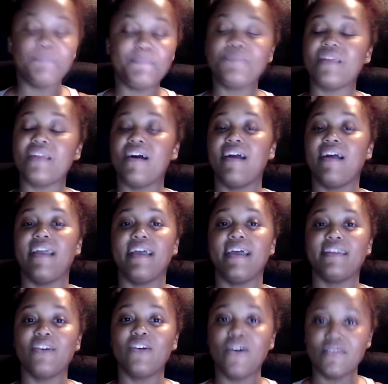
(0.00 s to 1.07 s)
I had an
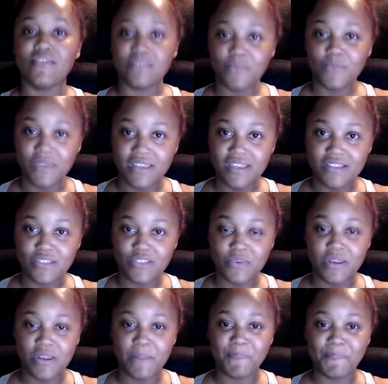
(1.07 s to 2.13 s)
awesome weekend,
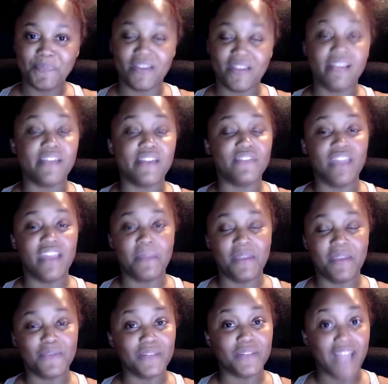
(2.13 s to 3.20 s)
sweetie. A lot of gaming
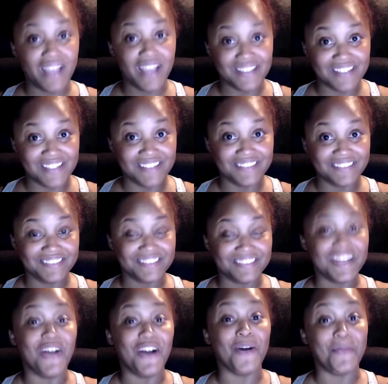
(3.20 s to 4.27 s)
and relaxing.
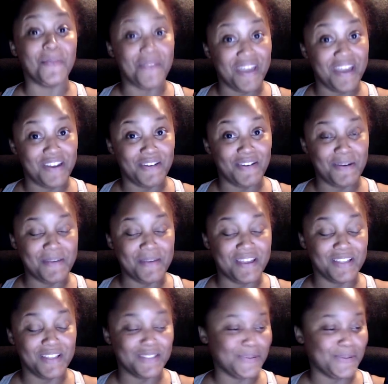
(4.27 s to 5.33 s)
I hope you had a great
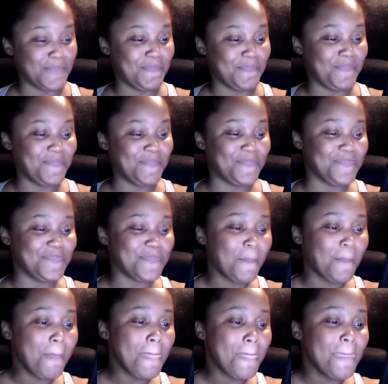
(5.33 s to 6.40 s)
weekend too.
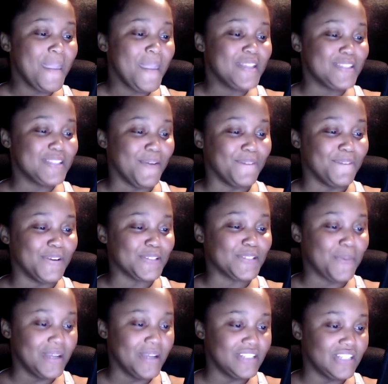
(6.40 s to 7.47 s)
So first
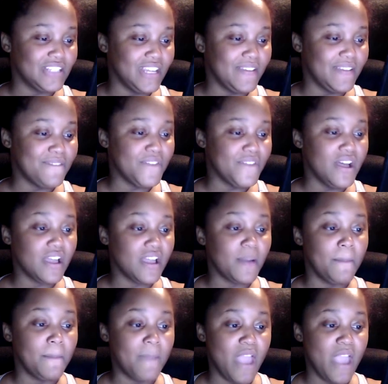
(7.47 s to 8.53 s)
question, fuck,
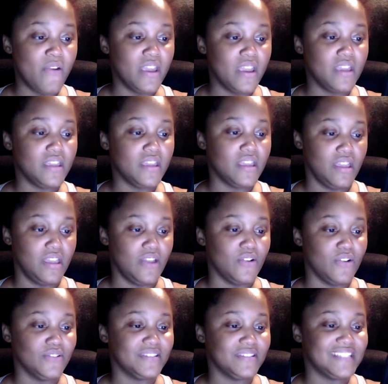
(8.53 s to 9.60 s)
marry,
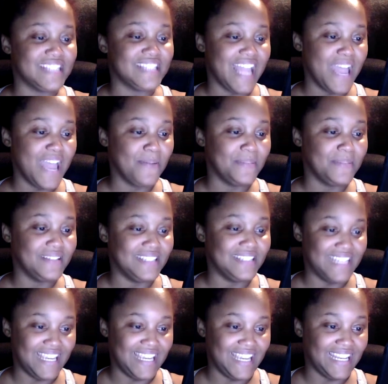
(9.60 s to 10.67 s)
kill, Sam,
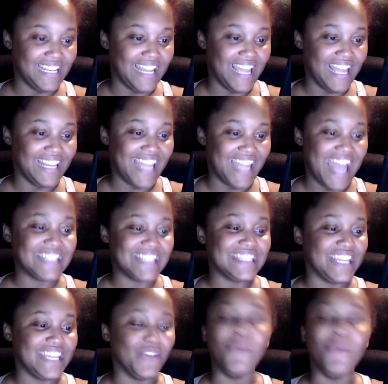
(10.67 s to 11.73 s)
Dean, and
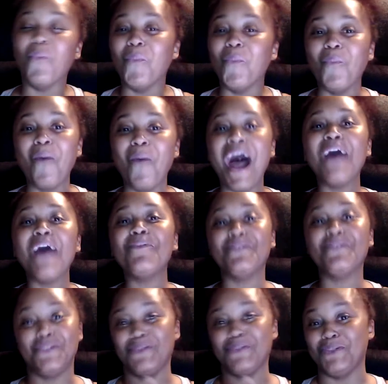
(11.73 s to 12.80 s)
Castiel. Why
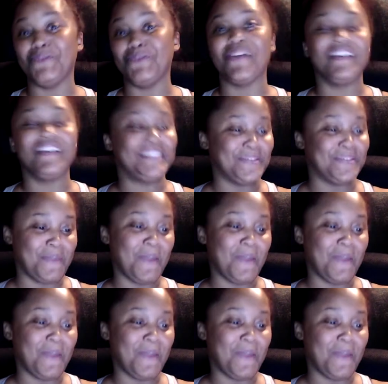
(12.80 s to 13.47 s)
would you do that to me?